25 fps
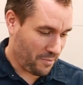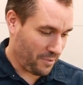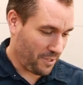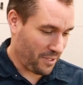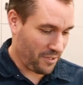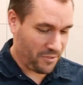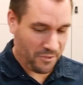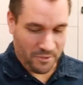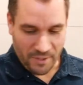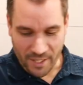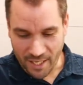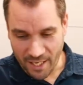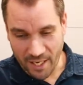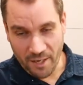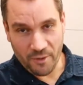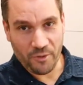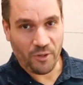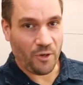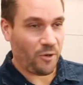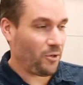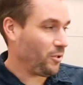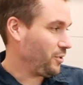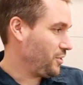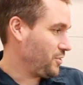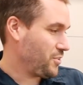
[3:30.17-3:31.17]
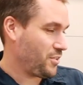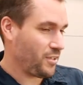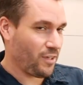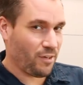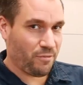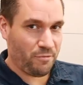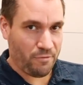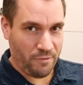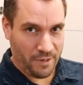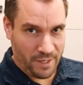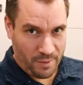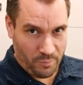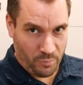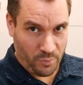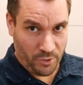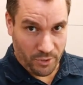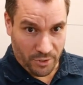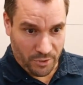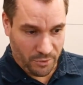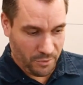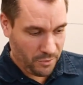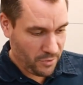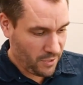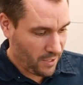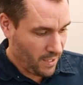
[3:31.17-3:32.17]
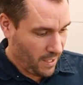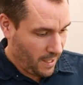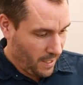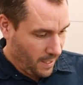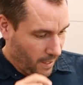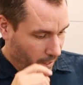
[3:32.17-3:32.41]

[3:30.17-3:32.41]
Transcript: I want to try out all the stuff we produce.